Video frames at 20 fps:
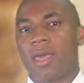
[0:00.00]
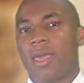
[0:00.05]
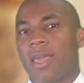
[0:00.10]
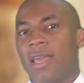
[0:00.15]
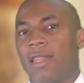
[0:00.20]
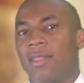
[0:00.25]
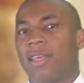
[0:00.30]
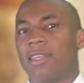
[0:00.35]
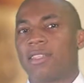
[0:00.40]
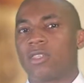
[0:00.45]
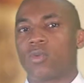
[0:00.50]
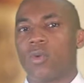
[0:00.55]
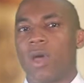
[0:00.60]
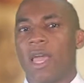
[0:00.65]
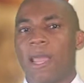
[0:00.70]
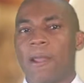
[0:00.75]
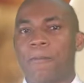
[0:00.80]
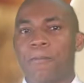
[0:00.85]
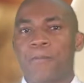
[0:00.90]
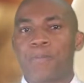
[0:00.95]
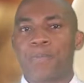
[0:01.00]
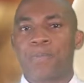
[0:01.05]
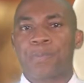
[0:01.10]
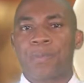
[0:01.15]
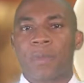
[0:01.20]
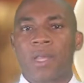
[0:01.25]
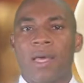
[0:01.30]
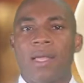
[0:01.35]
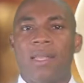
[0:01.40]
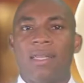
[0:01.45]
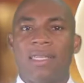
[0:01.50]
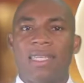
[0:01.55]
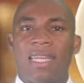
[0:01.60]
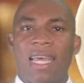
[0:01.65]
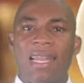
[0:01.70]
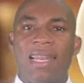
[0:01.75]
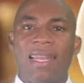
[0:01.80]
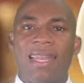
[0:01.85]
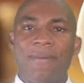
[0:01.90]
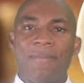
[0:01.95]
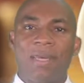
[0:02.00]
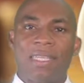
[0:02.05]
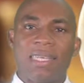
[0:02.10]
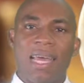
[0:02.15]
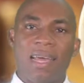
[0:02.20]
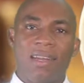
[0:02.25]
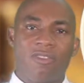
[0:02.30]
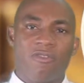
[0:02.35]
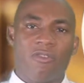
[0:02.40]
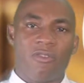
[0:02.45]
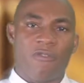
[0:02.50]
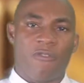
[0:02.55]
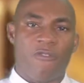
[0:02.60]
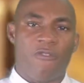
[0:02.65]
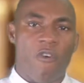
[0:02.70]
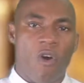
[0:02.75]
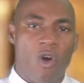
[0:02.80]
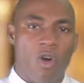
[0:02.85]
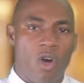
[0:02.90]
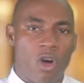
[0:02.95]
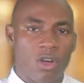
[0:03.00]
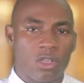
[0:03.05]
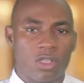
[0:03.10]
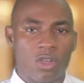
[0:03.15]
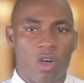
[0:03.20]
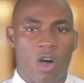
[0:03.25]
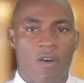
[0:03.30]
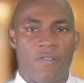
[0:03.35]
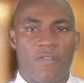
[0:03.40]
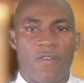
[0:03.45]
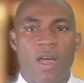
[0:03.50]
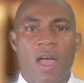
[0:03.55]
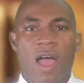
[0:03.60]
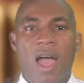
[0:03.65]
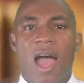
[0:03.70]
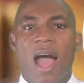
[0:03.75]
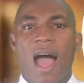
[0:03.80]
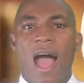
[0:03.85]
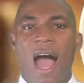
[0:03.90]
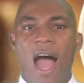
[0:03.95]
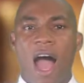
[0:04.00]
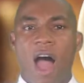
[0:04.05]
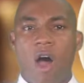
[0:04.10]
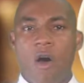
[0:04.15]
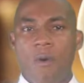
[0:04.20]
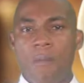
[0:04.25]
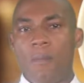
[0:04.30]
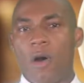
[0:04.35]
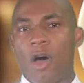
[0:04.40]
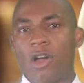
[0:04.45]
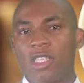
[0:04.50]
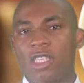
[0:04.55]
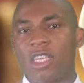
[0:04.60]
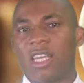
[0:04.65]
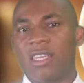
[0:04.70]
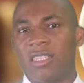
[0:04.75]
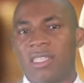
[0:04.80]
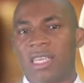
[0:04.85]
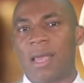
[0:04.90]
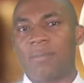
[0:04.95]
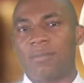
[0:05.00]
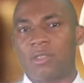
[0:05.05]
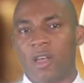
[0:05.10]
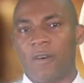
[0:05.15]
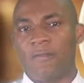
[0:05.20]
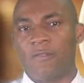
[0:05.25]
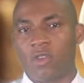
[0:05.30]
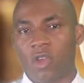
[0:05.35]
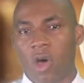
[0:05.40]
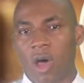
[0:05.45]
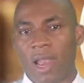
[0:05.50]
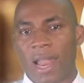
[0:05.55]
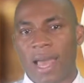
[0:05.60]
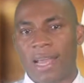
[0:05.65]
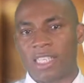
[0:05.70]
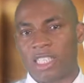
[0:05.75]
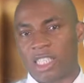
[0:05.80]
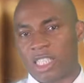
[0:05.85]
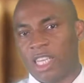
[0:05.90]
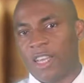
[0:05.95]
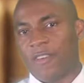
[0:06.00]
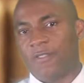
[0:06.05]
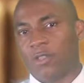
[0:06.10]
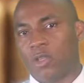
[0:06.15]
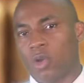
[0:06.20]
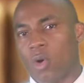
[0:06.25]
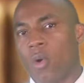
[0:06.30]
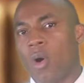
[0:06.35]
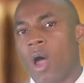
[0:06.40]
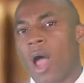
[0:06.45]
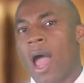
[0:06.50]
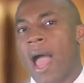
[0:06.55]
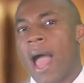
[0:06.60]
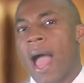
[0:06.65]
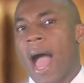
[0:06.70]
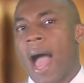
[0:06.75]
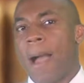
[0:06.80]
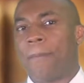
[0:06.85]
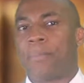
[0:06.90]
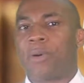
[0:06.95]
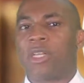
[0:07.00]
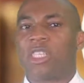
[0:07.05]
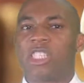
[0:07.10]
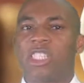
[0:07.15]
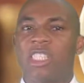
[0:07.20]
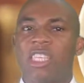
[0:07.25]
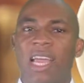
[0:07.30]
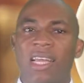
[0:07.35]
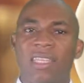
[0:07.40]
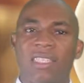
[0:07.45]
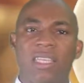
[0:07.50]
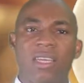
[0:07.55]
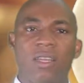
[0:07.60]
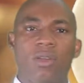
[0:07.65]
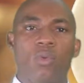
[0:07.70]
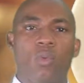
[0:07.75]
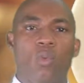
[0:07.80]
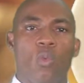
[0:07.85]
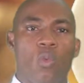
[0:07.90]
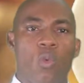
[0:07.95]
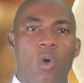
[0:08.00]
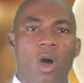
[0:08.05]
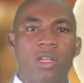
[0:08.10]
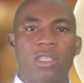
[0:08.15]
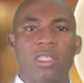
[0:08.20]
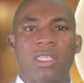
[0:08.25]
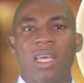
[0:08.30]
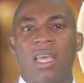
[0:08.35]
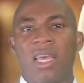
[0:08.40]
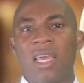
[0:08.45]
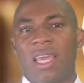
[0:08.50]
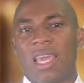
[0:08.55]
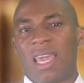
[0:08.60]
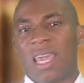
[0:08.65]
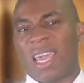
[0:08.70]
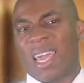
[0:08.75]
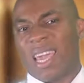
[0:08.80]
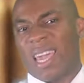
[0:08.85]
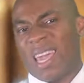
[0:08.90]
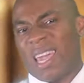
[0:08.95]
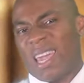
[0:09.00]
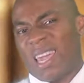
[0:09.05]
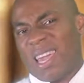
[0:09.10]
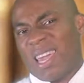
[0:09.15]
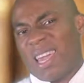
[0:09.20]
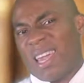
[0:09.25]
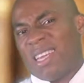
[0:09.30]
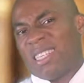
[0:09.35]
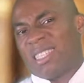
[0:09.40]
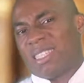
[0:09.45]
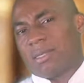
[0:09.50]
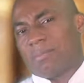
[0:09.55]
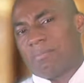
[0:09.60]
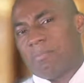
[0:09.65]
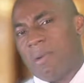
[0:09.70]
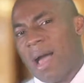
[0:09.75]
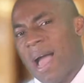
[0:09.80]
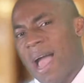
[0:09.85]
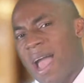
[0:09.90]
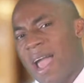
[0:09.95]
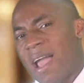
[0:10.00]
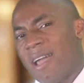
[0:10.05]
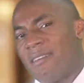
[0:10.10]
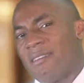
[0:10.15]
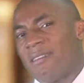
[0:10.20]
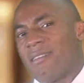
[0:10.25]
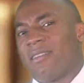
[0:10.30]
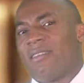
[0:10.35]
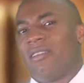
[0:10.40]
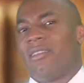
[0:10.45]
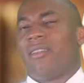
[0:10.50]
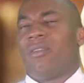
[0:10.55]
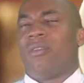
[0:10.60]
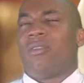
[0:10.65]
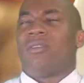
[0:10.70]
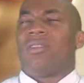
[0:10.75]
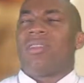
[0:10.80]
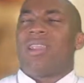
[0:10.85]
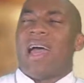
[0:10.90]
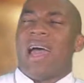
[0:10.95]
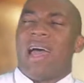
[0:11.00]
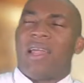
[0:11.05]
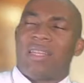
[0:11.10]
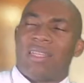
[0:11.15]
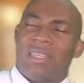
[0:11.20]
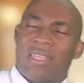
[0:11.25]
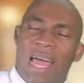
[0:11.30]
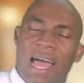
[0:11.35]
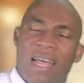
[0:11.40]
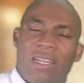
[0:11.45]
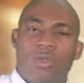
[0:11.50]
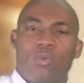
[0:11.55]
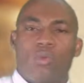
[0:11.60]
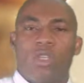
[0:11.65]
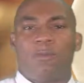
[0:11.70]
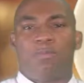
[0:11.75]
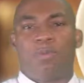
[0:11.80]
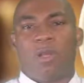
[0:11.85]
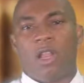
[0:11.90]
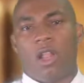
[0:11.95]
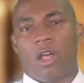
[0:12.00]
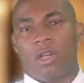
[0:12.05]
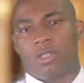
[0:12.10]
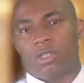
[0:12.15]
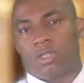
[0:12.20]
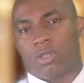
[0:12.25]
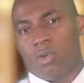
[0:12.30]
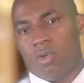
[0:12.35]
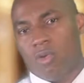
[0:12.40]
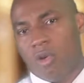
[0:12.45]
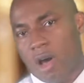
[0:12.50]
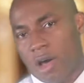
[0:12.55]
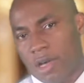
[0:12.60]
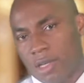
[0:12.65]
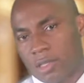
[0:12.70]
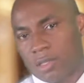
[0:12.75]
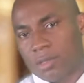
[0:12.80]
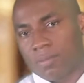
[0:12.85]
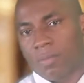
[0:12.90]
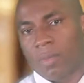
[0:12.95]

In this way, the limited focus of how much in terms of dollars shifts to appreciating what is mine and that which belongs to us.